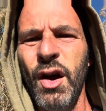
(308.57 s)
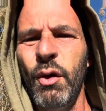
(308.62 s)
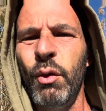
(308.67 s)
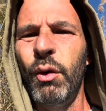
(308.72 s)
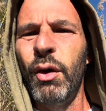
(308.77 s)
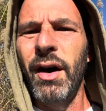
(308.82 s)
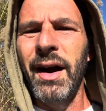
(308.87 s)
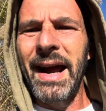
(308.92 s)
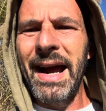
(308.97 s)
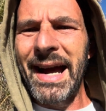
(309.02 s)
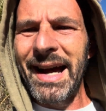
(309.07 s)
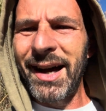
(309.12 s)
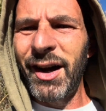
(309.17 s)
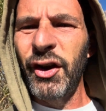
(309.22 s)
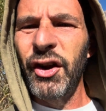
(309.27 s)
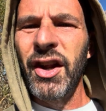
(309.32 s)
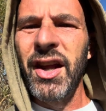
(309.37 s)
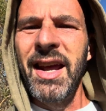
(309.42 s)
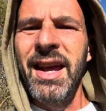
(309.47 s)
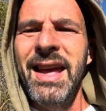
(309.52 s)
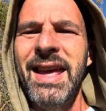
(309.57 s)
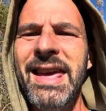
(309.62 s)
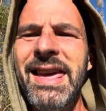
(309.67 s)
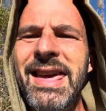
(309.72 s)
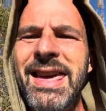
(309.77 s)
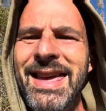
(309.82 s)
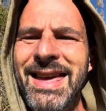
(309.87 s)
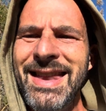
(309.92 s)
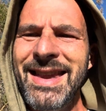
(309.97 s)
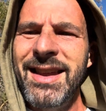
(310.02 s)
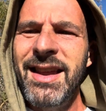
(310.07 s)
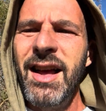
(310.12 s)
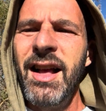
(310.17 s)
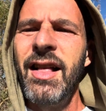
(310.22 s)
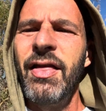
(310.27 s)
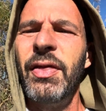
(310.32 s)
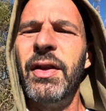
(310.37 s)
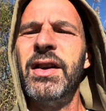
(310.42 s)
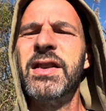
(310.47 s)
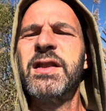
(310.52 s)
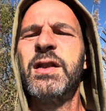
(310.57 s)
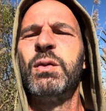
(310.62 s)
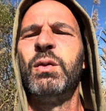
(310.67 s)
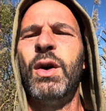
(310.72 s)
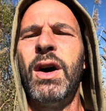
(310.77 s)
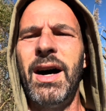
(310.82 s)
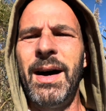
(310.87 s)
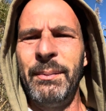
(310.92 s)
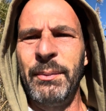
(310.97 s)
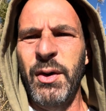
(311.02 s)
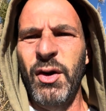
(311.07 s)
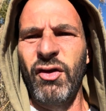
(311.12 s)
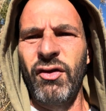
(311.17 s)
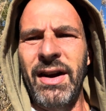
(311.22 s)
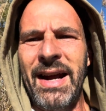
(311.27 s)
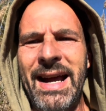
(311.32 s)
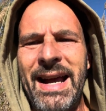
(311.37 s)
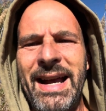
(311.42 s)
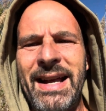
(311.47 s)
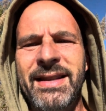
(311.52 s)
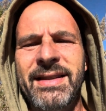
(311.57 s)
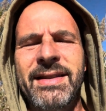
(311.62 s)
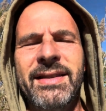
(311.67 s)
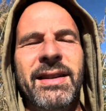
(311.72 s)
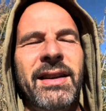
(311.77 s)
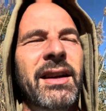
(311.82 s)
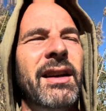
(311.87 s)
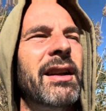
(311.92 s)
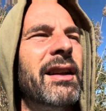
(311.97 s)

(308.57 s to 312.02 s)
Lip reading: We're out in the swamp grass.